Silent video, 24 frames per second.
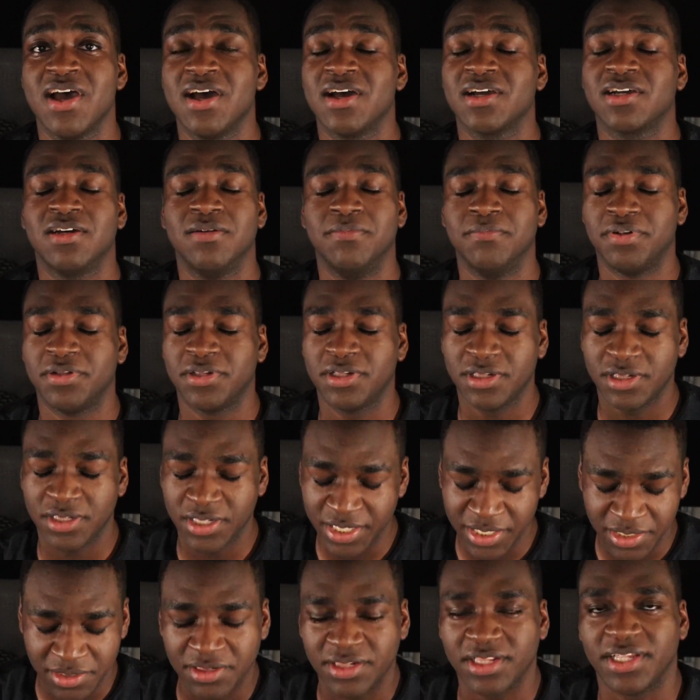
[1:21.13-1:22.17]

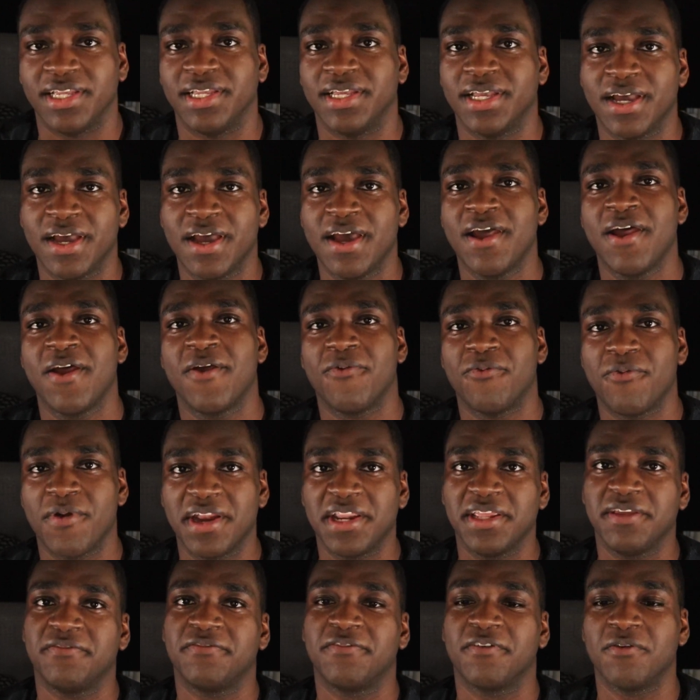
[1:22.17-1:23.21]
completely
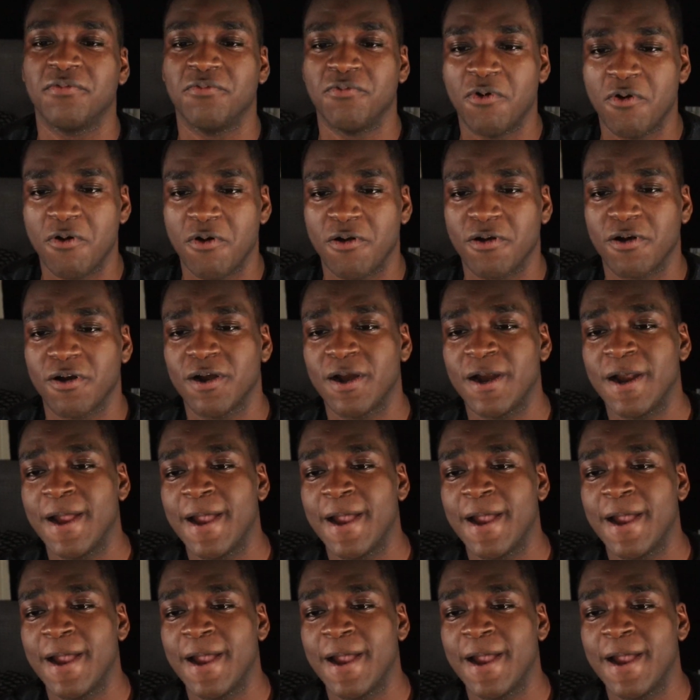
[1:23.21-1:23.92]
ready for war.